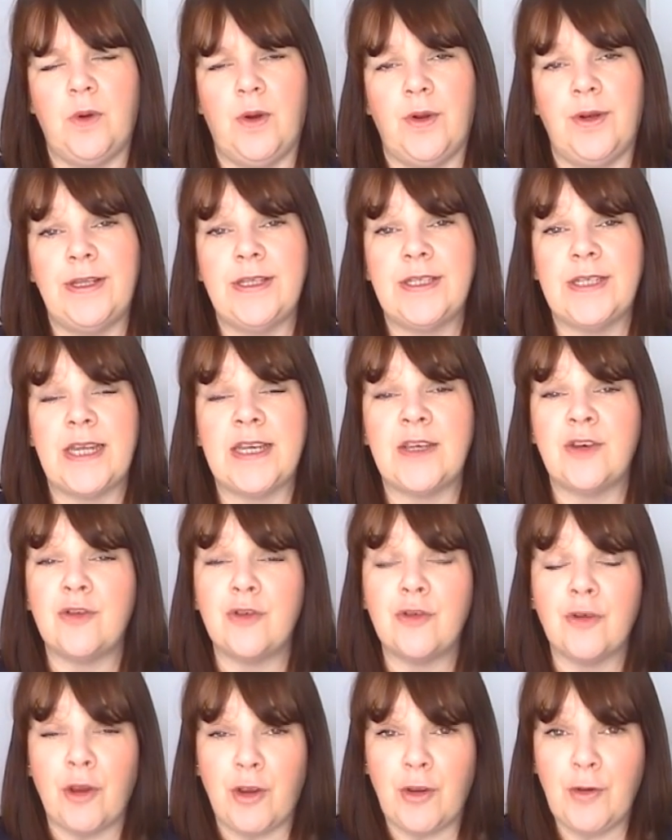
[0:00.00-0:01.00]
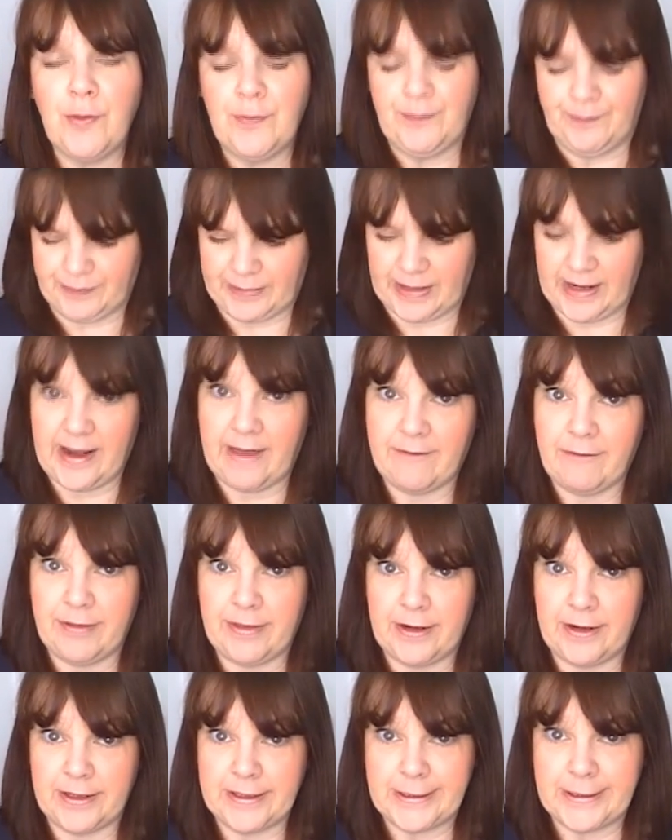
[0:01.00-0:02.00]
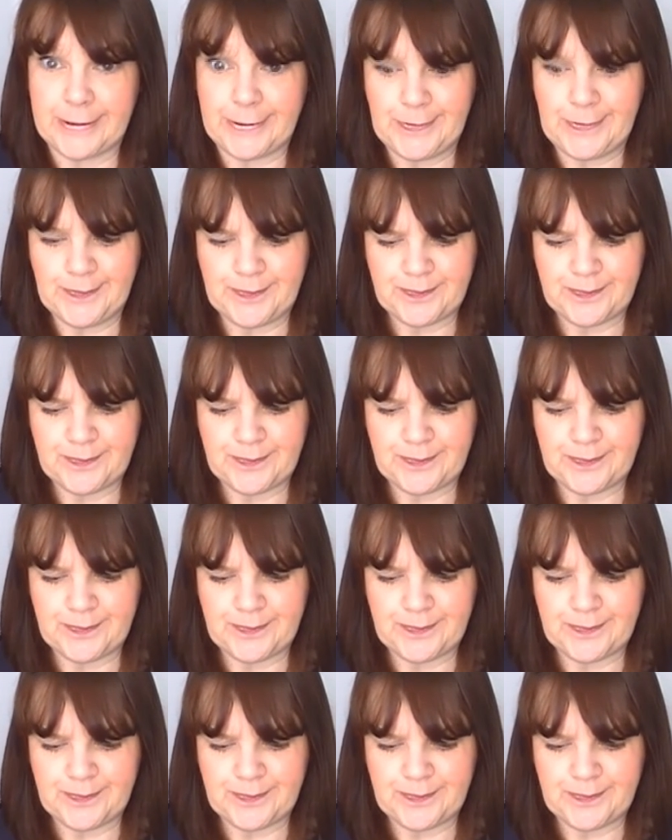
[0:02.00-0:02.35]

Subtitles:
honest and true in everything I do.